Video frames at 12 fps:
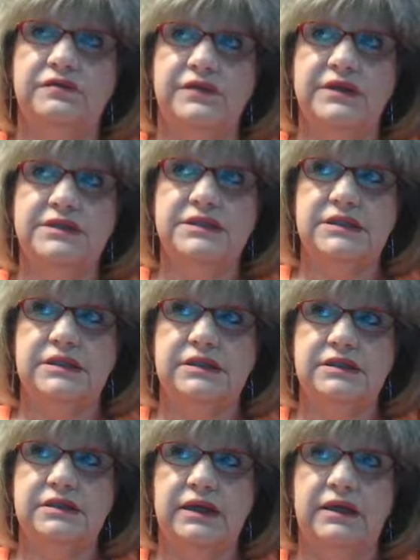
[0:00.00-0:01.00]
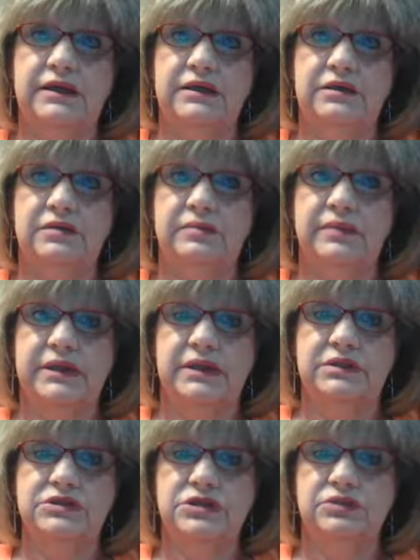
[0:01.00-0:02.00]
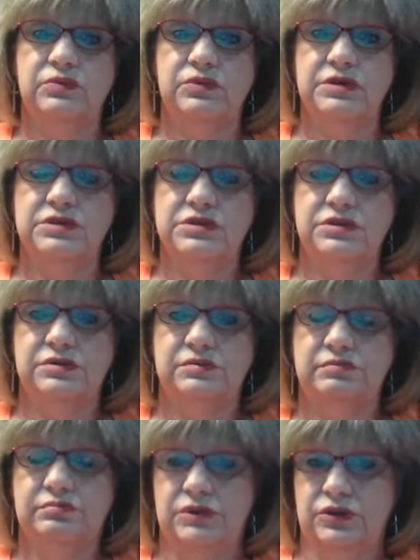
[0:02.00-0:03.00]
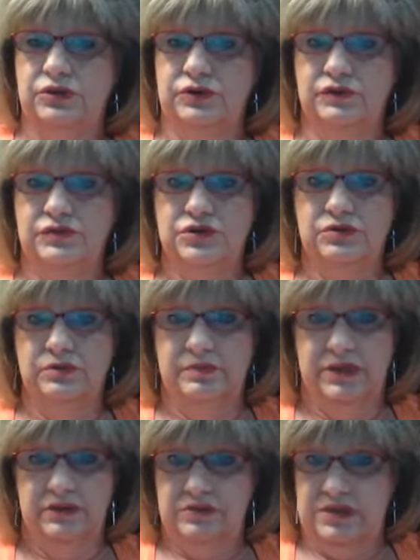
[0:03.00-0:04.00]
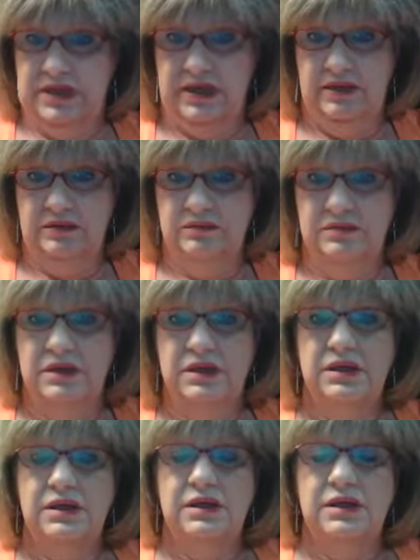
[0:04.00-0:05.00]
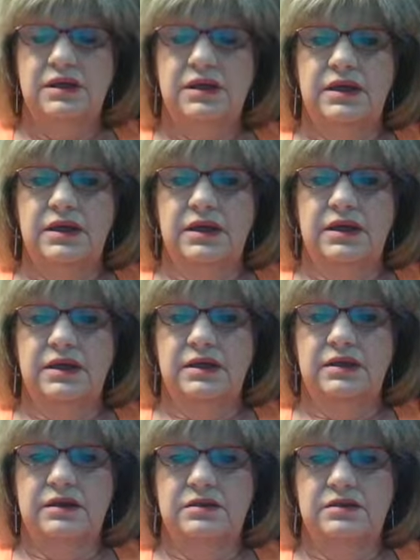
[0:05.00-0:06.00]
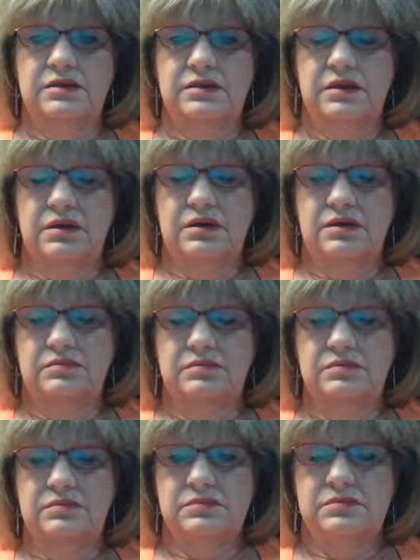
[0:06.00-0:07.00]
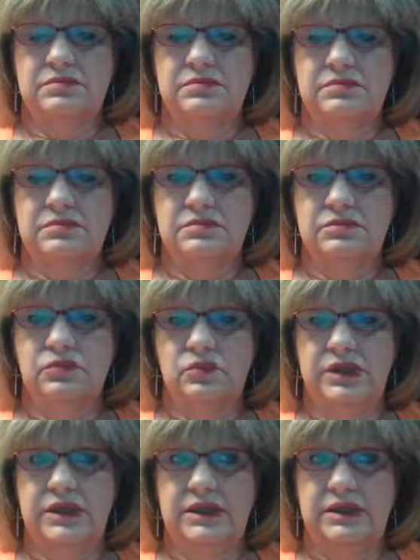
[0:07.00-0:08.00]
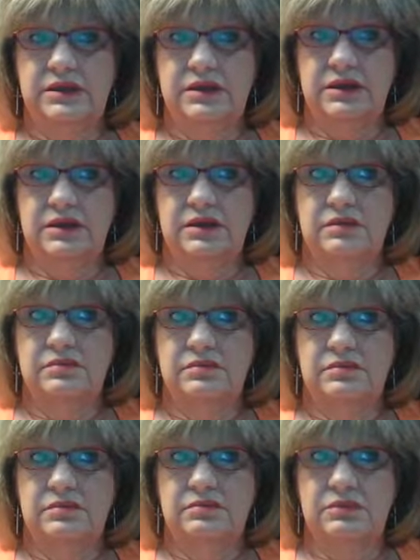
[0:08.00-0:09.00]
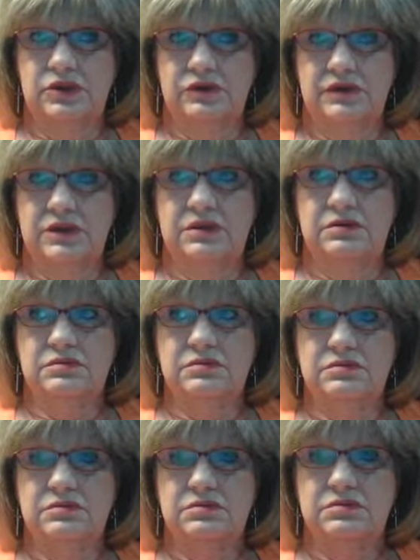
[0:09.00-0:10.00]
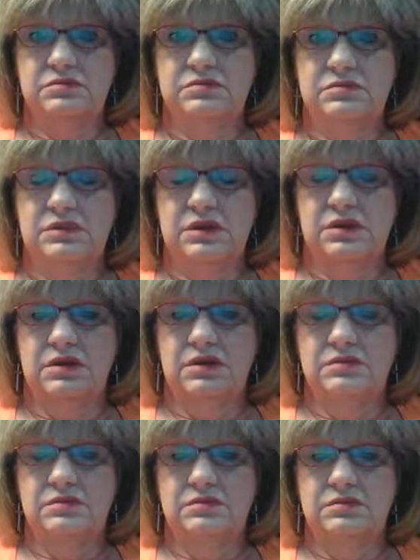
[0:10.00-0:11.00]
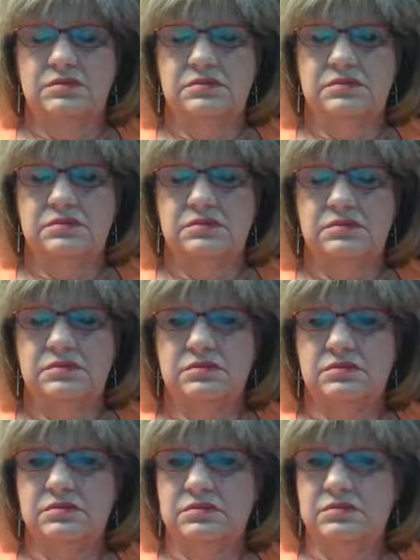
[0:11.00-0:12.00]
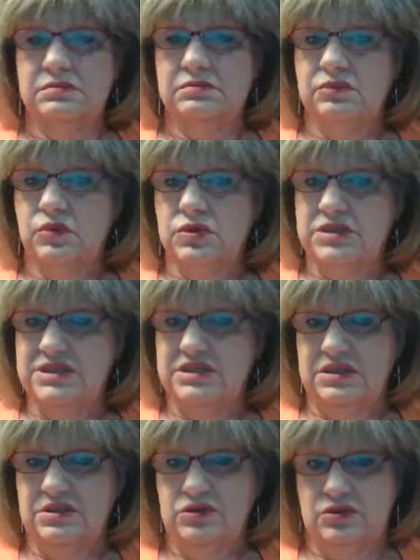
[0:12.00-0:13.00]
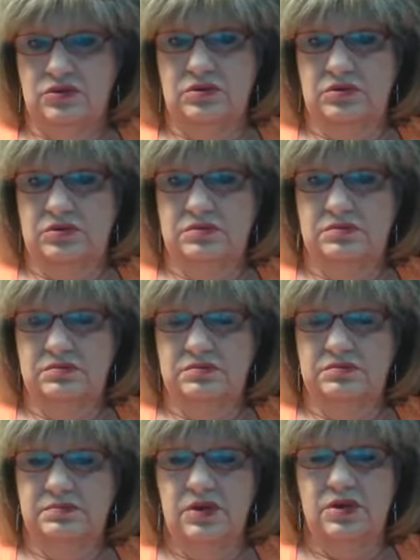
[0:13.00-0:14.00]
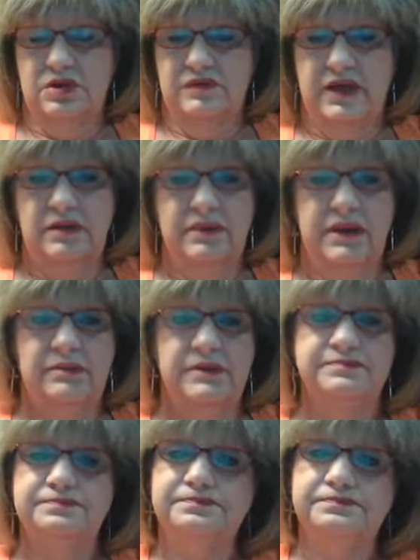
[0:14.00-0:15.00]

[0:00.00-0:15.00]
fussing at him because she wanted to move to a bigger town. And we ended up moving um, more central part of Alabama.